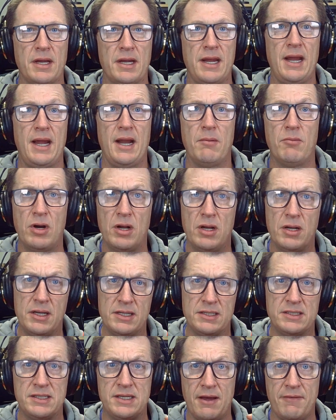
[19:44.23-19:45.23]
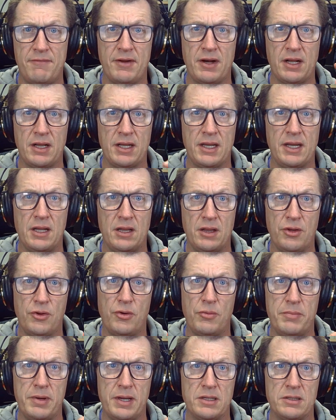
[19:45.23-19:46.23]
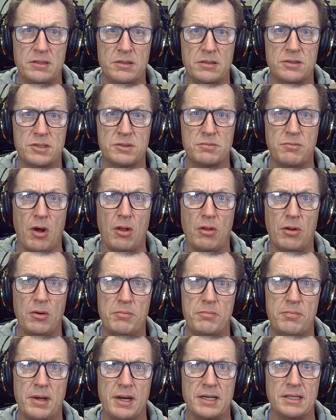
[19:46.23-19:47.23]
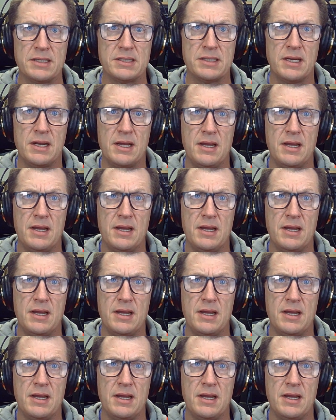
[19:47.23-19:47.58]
camera is definitely a little bit smaller, but it's